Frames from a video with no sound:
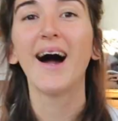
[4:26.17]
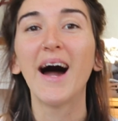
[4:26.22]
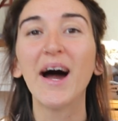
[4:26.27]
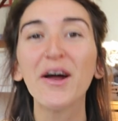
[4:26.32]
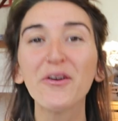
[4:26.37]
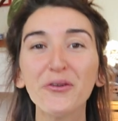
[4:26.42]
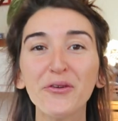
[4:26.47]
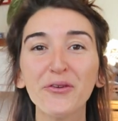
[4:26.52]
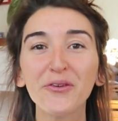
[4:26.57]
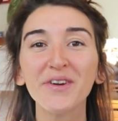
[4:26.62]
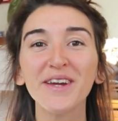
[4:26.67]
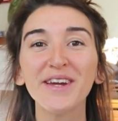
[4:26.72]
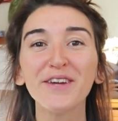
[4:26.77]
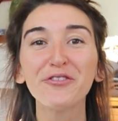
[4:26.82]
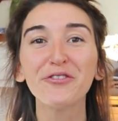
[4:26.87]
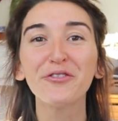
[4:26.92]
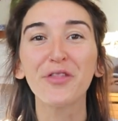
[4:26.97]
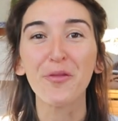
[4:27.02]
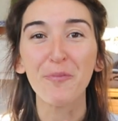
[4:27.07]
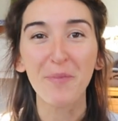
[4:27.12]
I don't know
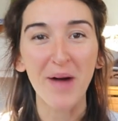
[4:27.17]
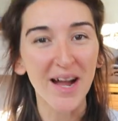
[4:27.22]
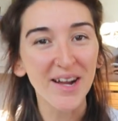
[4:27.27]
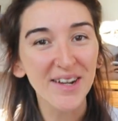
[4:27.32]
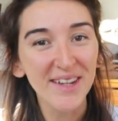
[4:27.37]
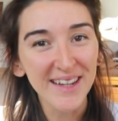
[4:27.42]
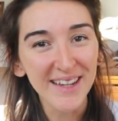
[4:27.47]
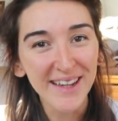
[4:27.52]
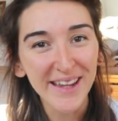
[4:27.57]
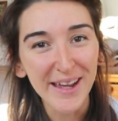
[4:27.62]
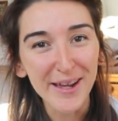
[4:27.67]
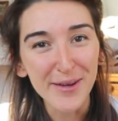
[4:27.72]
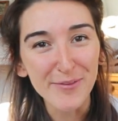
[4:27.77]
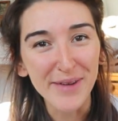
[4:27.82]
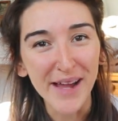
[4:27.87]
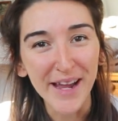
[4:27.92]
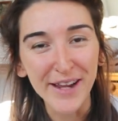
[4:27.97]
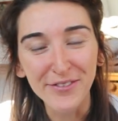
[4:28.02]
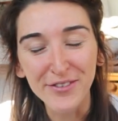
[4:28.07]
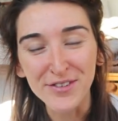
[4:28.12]
if the marketing
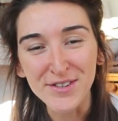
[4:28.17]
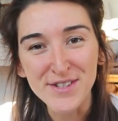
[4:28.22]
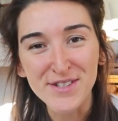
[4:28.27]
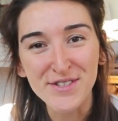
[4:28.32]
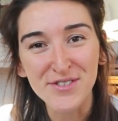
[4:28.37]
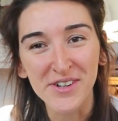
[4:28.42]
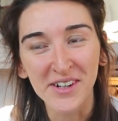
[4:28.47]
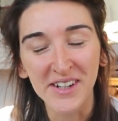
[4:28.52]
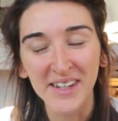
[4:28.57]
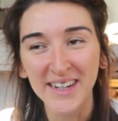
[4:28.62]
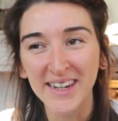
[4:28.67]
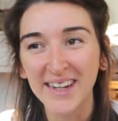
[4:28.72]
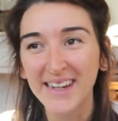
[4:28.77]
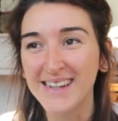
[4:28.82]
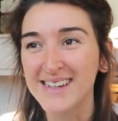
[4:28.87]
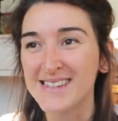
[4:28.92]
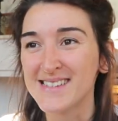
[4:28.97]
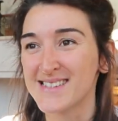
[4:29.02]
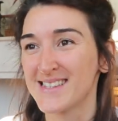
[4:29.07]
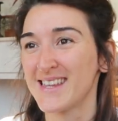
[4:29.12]
campaign for Australia
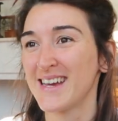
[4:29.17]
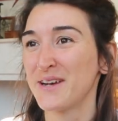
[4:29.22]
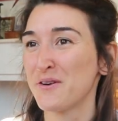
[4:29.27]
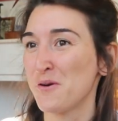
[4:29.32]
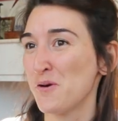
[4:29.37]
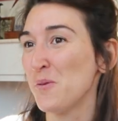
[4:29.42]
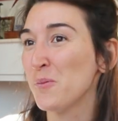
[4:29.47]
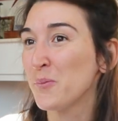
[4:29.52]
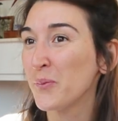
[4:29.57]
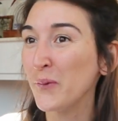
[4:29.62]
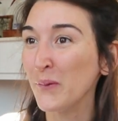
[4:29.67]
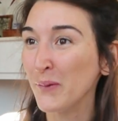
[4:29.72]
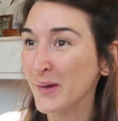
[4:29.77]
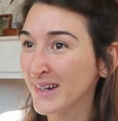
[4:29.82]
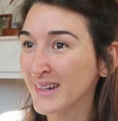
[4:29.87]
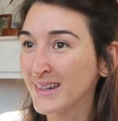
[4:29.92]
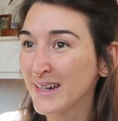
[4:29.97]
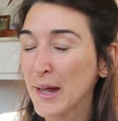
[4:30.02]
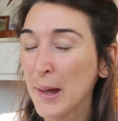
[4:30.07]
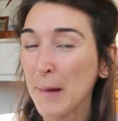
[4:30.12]
is like on
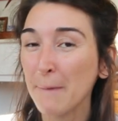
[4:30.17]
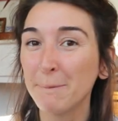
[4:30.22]
point,